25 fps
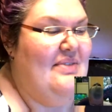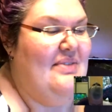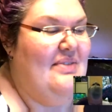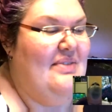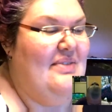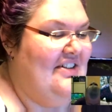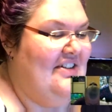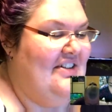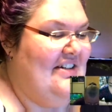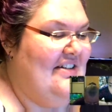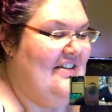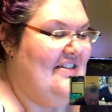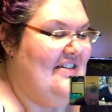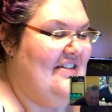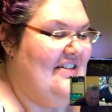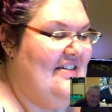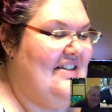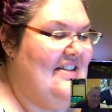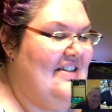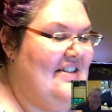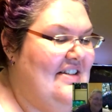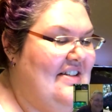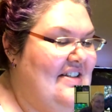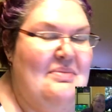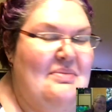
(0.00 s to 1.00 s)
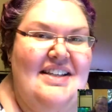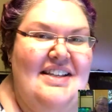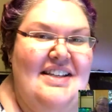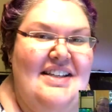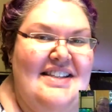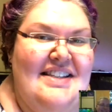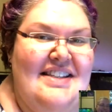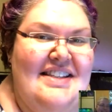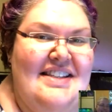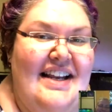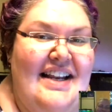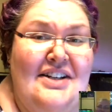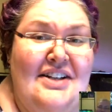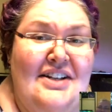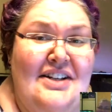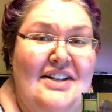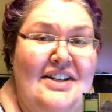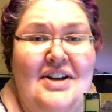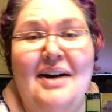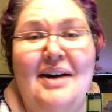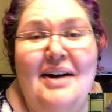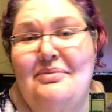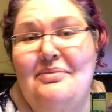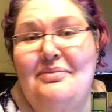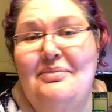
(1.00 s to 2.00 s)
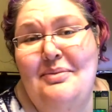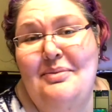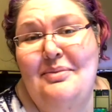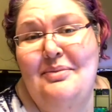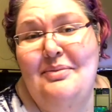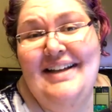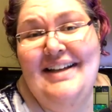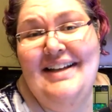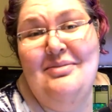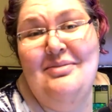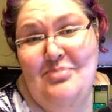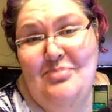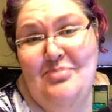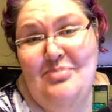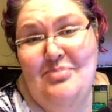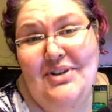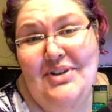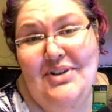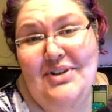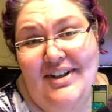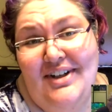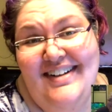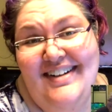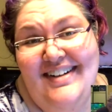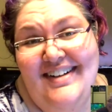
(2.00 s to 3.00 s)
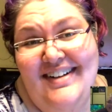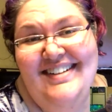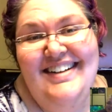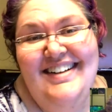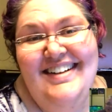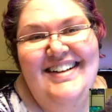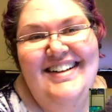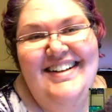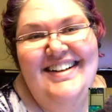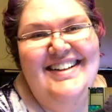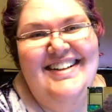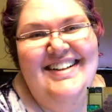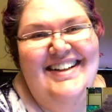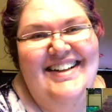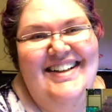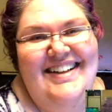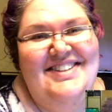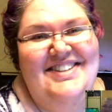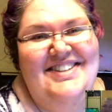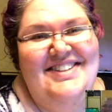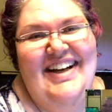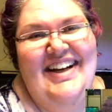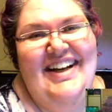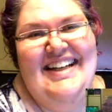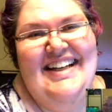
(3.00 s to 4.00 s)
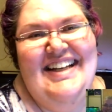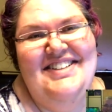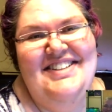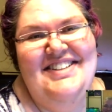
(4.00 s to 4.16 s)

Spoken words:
dilemma is that I can shop from my computer, so I don't even